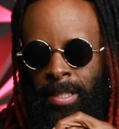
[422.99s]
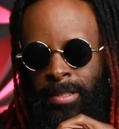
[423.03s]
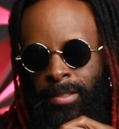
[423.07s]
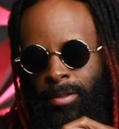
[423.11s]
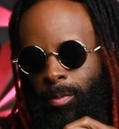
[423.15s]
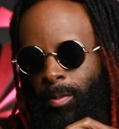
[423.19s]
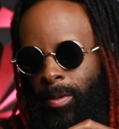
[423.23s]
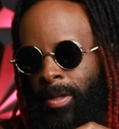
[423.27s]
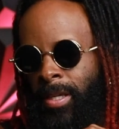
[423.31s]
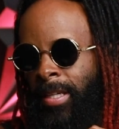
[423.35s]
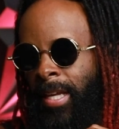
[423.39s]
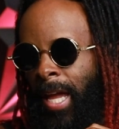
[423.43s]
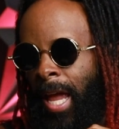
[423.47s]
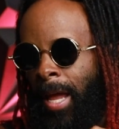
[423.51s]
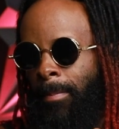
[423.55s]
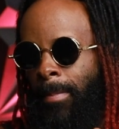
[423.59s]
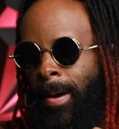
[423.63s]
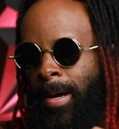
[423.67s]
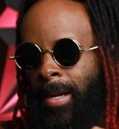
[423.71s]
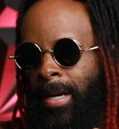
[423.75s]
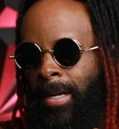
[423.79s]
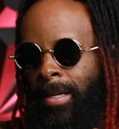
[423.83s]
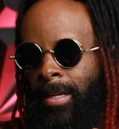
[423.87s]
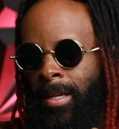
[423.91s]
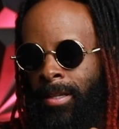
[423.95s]
So when he came
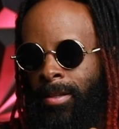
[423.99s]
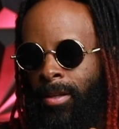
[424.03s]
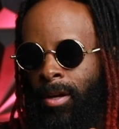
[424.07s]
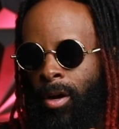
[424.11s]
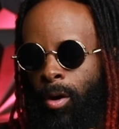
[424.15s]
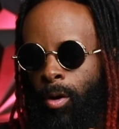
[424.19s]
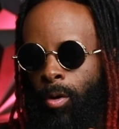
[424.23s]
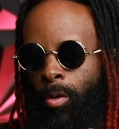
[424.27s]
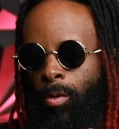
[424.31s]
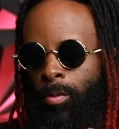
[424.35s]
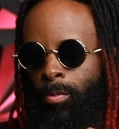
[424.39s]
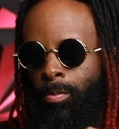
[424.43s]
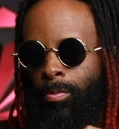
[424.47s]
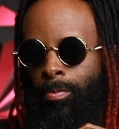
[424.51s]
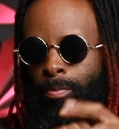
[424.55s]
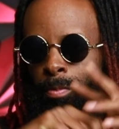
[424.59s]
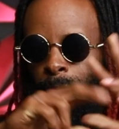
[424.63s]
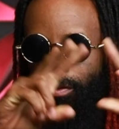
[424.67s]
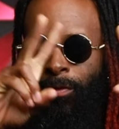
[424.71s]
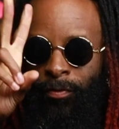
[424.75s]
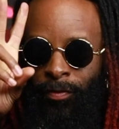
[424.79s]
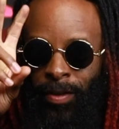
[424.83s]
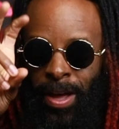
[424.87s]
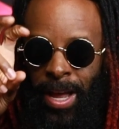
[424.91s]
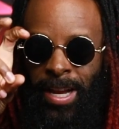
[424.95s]
out and did the whole
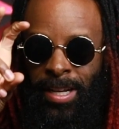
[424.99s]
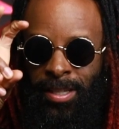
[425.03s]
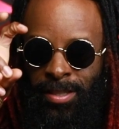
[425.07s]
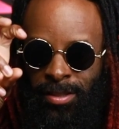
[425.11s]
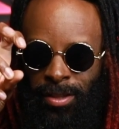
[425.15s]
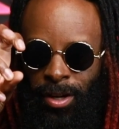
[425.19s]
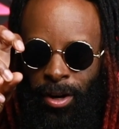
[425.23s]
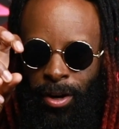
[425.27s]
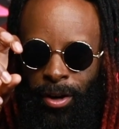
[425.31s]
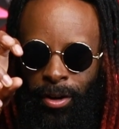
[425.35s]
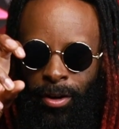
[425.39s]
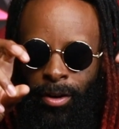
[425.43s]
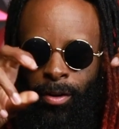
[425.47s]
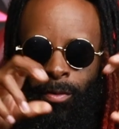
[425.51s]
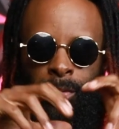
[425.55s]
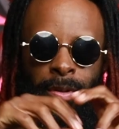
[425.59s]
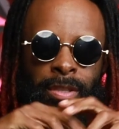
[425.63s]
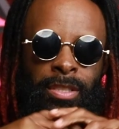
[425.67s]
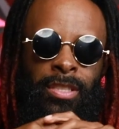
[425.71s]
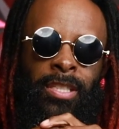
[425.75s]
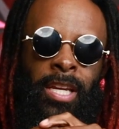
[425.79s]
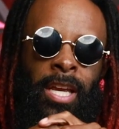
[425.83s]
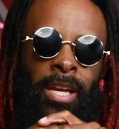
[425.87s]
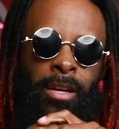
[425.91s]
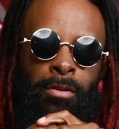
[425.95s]
face turn
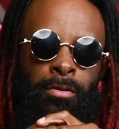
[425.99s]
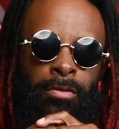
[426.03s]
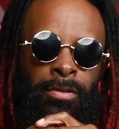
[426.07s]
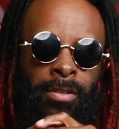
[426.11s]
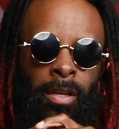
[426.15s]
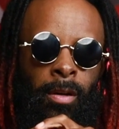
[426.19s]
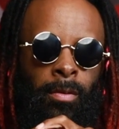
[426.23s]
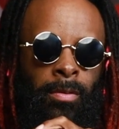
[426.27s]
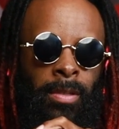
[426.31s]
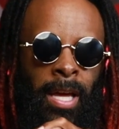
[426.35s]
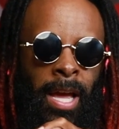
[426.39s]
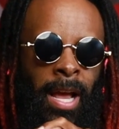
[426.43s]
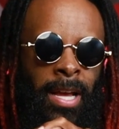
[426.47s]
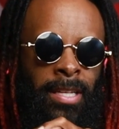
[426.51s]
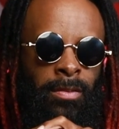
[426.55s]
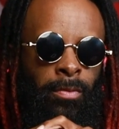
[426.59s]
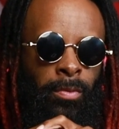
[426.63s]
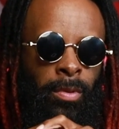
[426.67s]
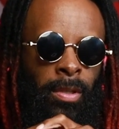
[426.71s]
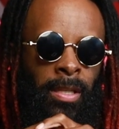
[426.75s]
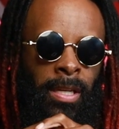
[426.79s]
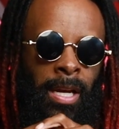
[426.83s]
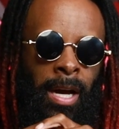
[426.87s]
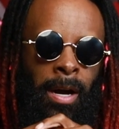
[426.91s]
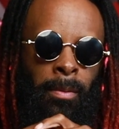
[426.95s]
with Jey Uso last
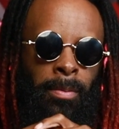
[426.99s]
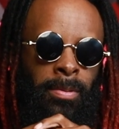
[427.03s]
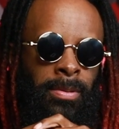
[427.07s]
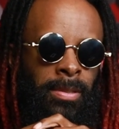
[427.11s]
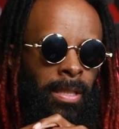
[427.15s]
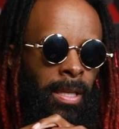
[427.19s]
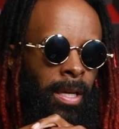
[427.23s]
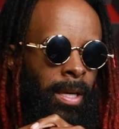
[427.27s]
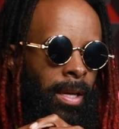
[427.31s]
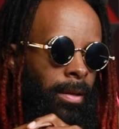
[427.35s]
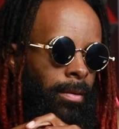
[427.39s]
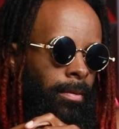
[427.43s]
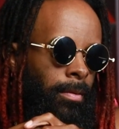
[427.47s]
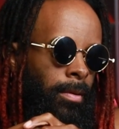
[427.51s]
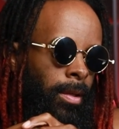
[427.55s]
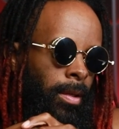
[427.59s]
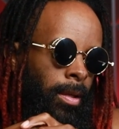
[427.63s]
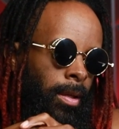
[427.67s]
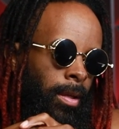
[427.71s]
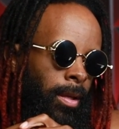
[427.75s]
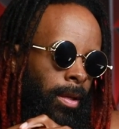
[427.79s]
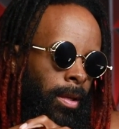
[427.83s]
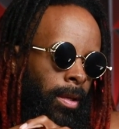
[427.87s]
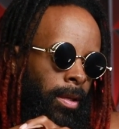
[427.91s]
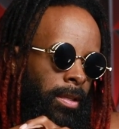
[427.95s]
week, I was like,
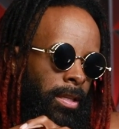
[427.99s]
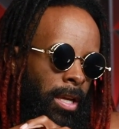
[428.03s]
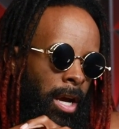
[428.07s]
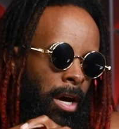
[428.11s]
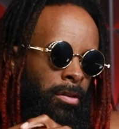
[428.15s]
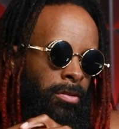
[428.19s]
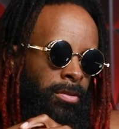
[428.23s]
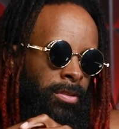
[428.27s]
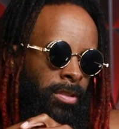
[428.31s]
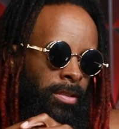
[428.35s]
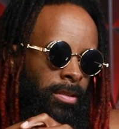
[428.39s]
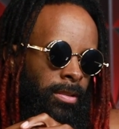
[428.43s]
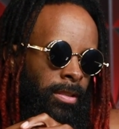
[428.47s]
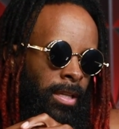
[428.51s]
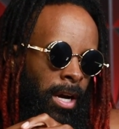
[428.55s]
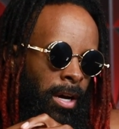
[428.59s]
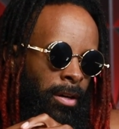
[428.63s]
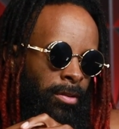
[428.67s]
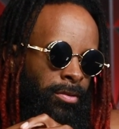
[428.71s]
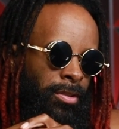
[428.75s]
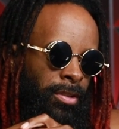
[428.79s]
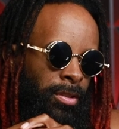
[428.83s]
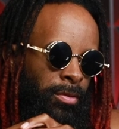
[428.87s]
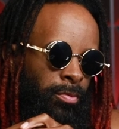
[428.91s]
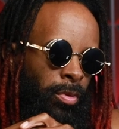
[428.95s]

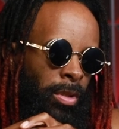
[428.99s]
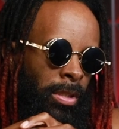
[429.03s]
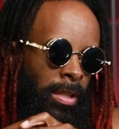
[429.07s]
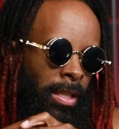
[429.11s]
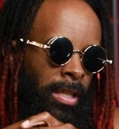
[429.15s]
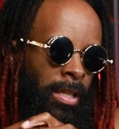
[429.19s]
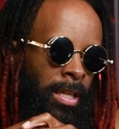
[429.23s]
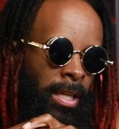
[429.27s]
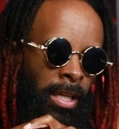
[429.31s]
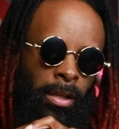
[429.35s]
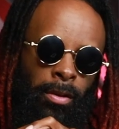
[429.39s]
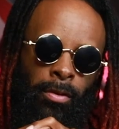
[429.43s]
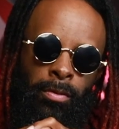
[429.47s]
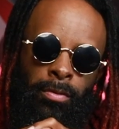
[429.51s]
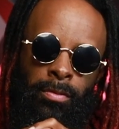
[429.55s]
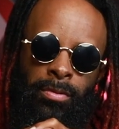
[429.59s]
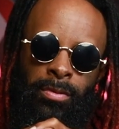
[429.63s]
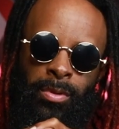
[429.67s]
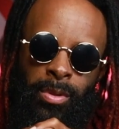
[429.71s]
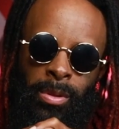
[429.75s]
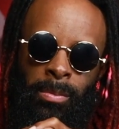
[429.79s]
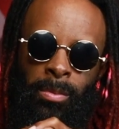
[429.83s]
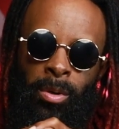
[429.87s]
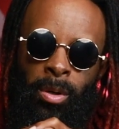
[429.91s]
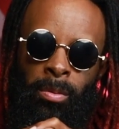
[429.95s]
y'all just really killed
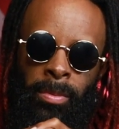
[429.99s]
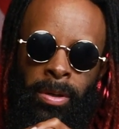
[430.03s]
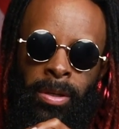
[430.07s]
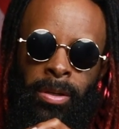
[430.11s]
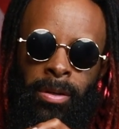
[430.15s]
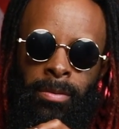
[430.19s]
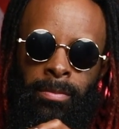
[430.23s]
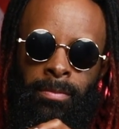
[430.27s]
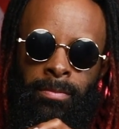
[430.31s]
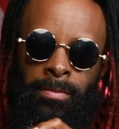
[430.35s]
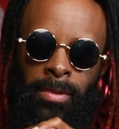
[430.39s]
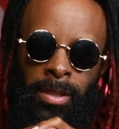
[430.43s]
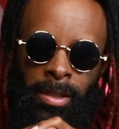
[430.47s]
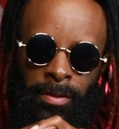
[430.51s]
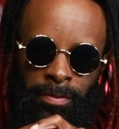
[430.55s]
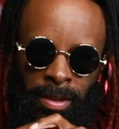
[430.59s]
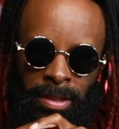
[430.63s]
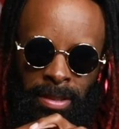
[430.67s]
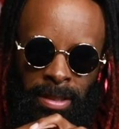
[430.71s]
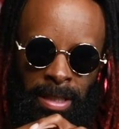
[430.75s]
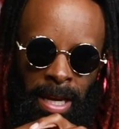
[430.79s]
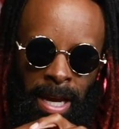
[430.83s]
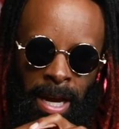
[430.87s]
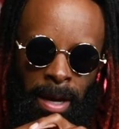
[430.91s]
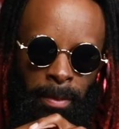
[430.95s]
some momentum of
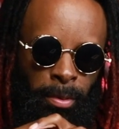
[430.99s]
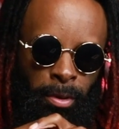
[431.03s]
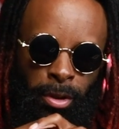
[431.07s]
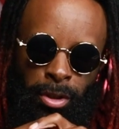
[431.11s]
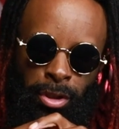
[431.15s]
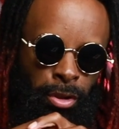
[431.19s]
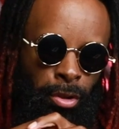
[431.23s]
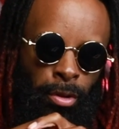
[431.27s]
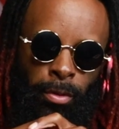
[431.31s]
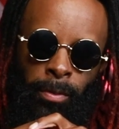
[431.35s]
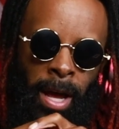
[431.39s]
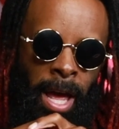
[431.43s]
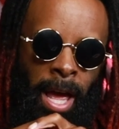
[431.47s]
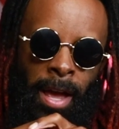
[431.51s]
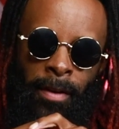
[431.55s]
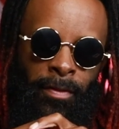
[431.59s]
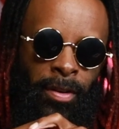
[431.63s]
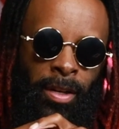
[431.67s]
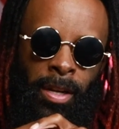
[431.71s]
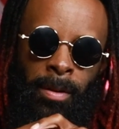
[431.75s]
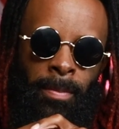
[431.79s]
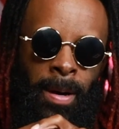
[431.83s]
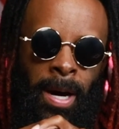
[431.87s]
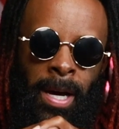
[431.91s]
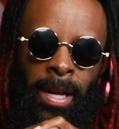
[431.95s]
this guy because you don't have
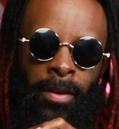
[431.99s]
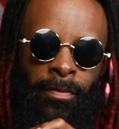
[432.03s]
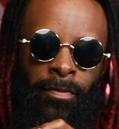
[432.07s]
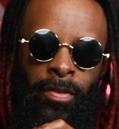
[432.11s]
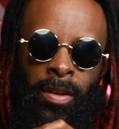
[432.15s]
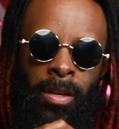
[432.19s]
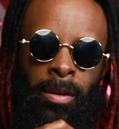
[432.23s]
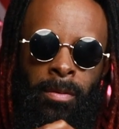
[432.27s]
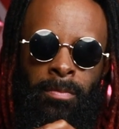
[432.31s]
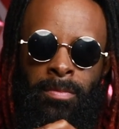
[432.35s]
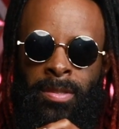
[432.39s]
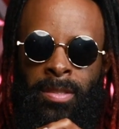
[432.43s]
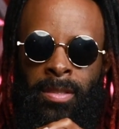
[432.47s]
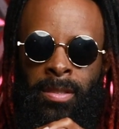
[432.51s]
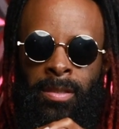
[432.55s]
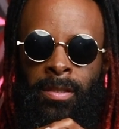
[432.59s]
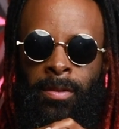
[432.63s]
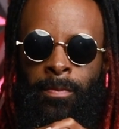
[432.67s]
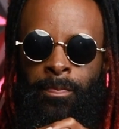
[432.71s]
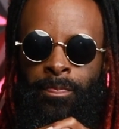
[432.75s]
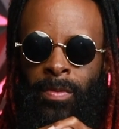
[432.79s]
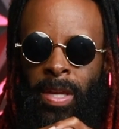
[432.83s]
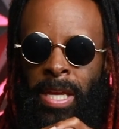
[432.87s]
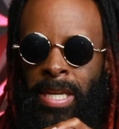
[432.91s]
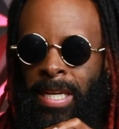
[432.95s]
anybody for him to,
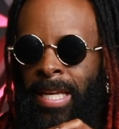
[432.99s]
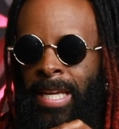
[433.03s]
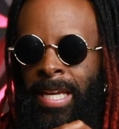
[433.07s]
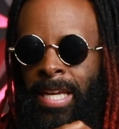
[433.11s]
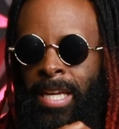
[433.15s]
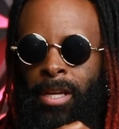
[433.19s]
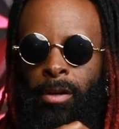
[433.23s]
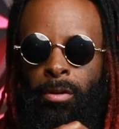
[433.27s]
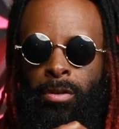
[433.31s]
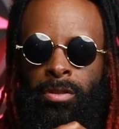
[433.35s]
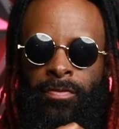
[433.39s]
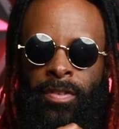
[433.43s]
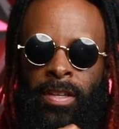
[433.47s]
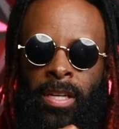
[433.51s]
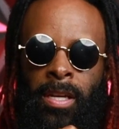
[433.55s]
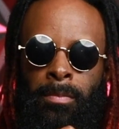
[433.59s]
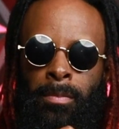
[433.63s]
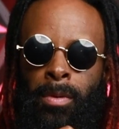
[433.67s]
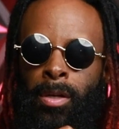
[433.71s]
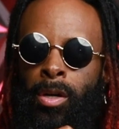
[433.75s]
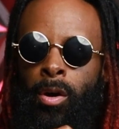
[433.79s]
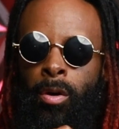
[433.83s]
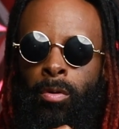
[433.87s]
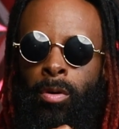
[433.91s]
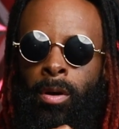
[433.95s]
any heels for him
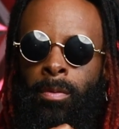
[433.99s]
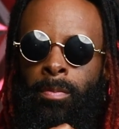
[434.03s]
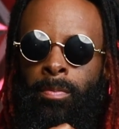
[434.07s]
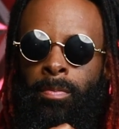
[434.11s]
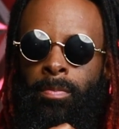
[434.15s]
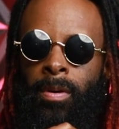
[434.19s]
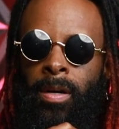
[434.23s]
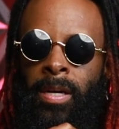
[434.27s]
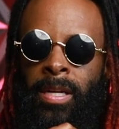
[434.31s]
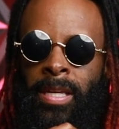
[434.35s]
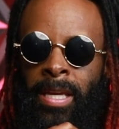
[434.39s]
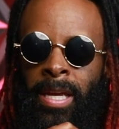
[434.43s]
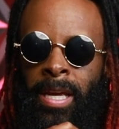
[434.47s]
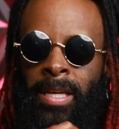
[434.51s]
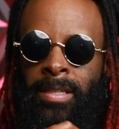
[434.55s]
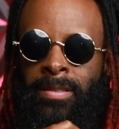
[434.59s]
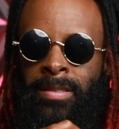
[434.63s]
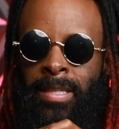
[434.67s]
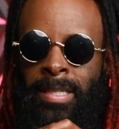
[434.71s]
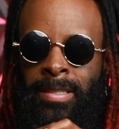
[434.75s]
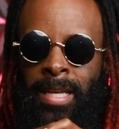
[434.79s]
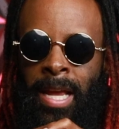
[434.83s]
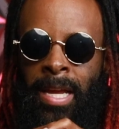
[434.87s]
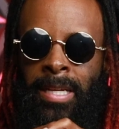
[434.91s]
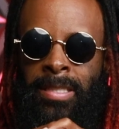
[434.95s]
to go up against
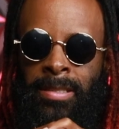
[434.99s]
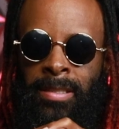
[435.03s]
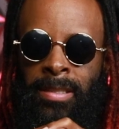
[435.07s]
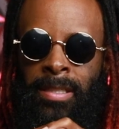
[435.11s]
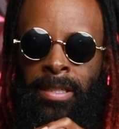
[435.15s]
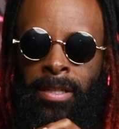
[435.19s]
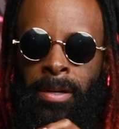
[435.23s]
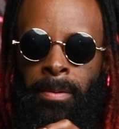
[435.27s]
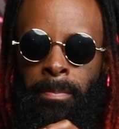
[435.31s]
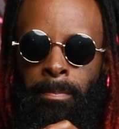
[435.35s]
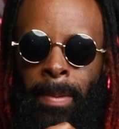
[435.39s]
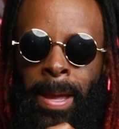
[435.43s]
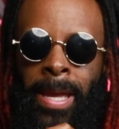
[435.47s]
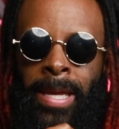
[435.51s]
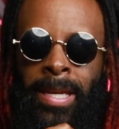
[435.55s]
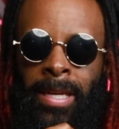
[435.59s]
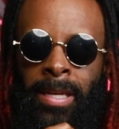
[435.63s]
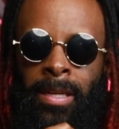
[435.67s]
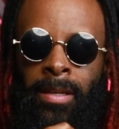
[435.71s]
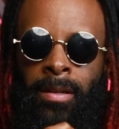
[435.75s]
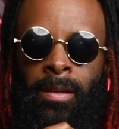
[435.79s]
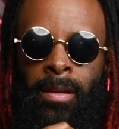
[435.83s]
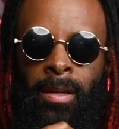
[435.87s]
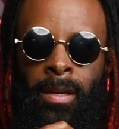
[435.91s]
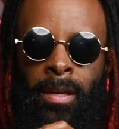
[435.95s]
that's actually going to make
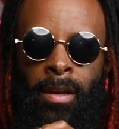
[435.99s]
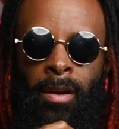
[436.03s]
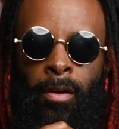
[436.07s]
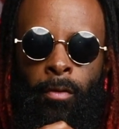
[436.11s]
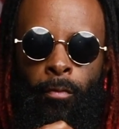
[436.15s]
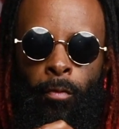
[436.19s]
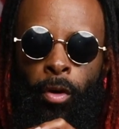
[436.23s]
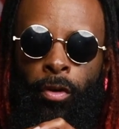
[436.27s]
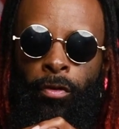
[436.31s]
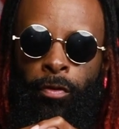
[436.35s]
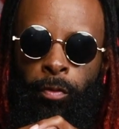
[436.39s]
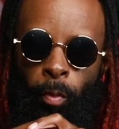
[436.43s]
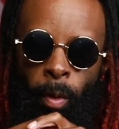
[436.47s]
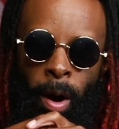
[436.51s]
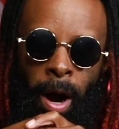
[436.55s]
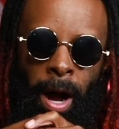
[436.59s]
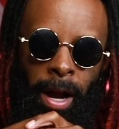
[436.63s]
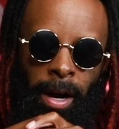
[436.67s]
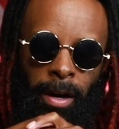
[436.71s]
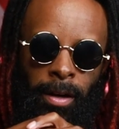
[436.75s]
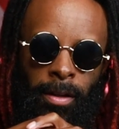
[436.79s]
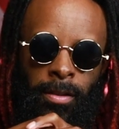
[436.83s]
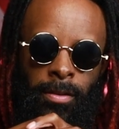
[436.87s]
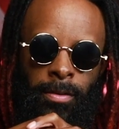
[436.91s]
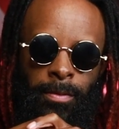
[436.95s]
it
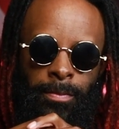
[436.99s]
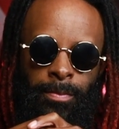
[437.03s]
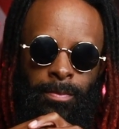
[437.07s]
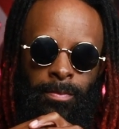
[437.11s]
worthwhile.